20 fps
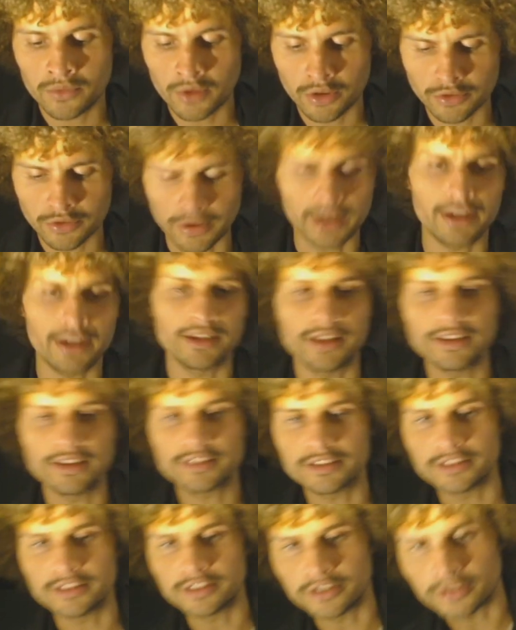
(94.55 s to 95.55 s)
So I can
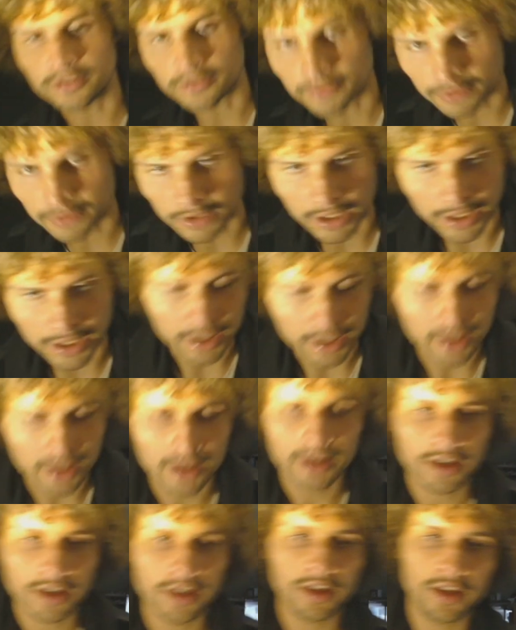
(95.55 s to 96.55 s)
listen to them for
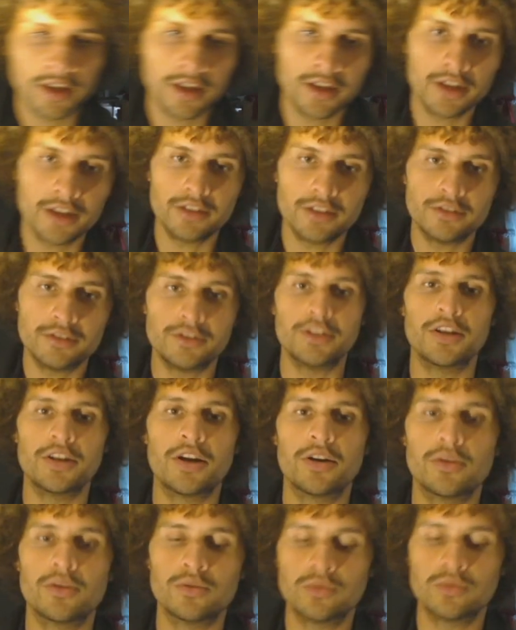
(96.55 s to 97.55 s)
you know,